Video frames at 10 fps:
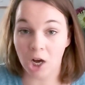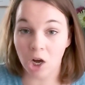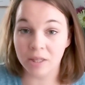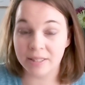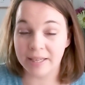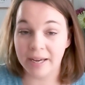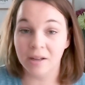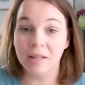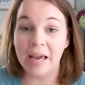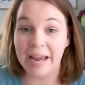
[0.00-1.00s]
on
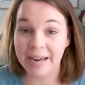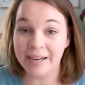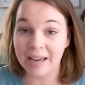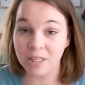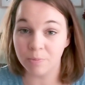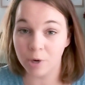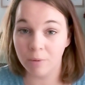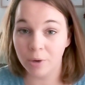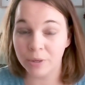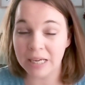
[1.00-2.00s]
sale and it has a
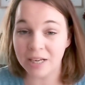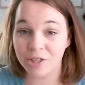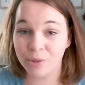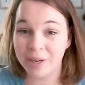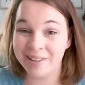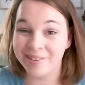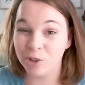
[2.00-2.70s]
promo attached to it,